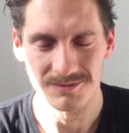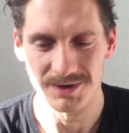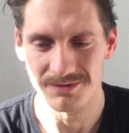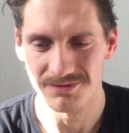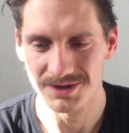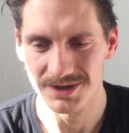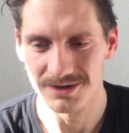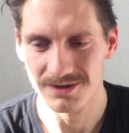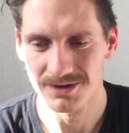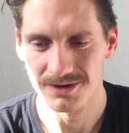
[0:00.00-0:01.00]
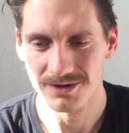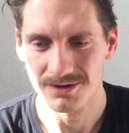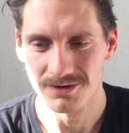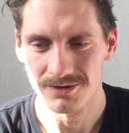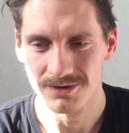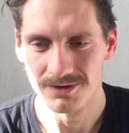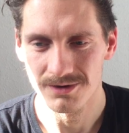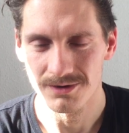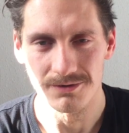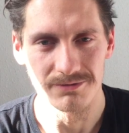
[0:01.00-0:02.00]
my fear
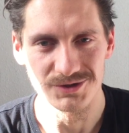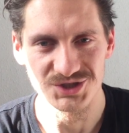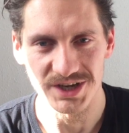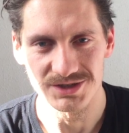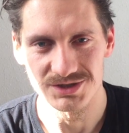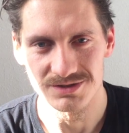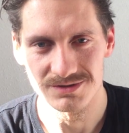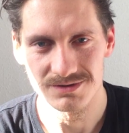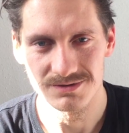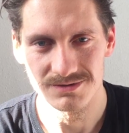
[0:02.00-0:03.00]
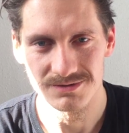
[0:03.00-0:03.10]
of rejection,